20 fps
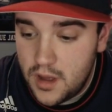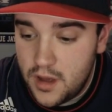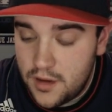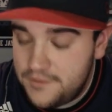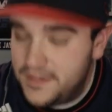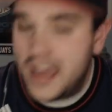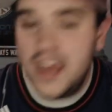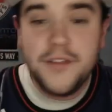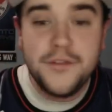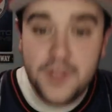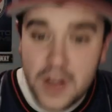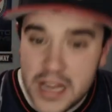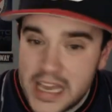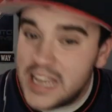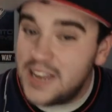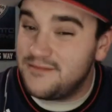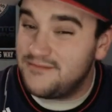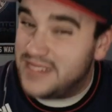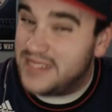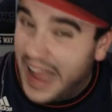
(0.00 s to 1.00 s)
Van
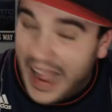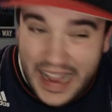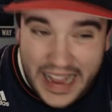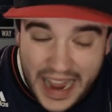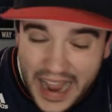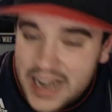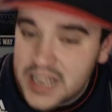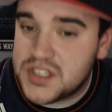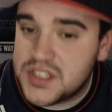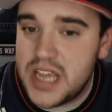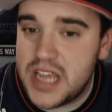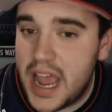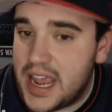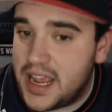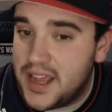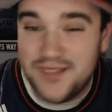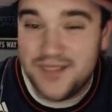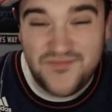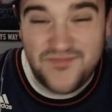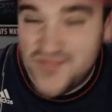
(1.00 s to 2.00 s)
Vliet, I gotta
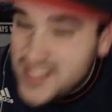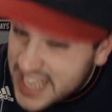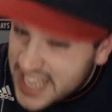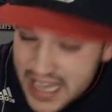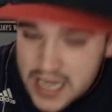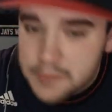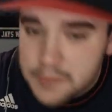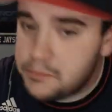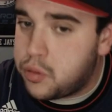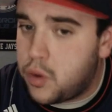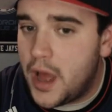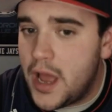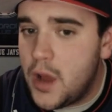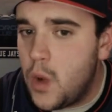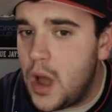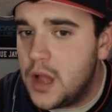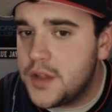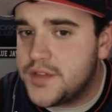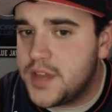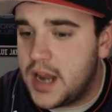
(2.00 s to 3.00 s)
say, didn't play
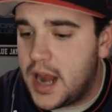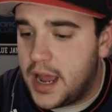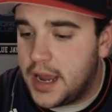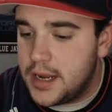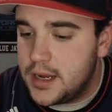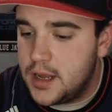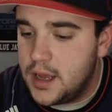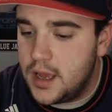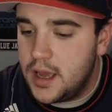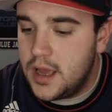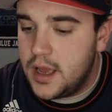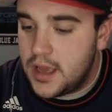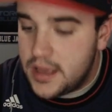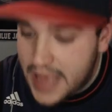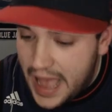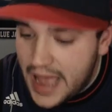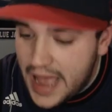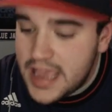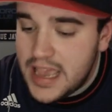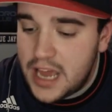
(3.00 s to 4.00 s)
well tonight.
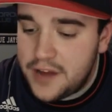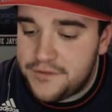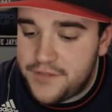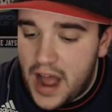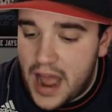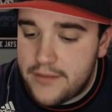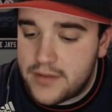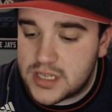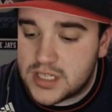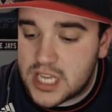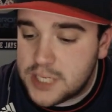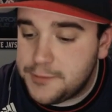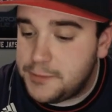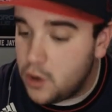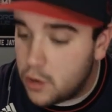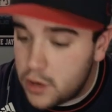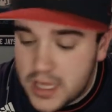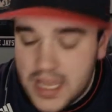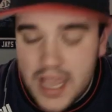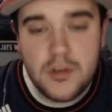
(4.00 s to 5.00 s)
Yeah, he had 5 assists, but he
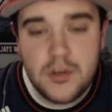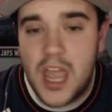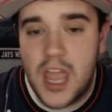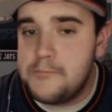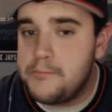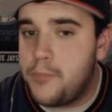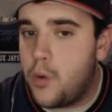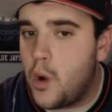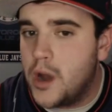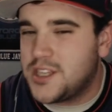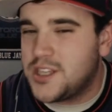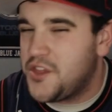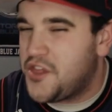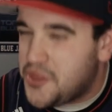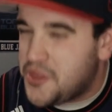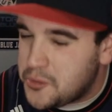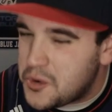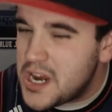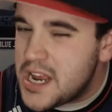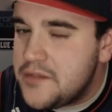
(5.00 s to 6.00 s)
only gave you 8 points and
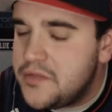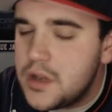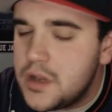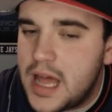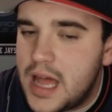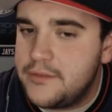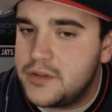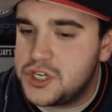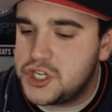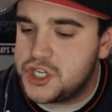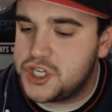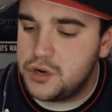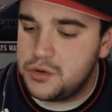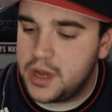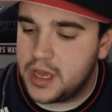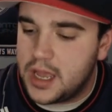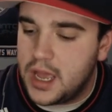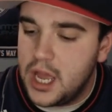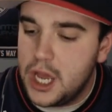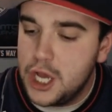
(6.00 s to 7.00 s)
3 of 11
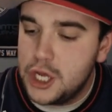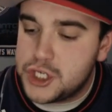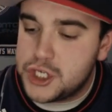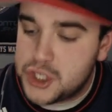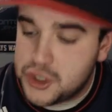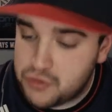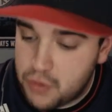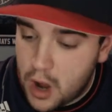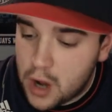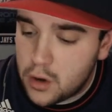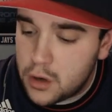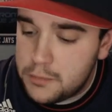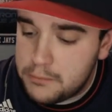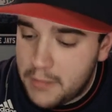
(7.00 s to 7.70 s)
shooting. Struggled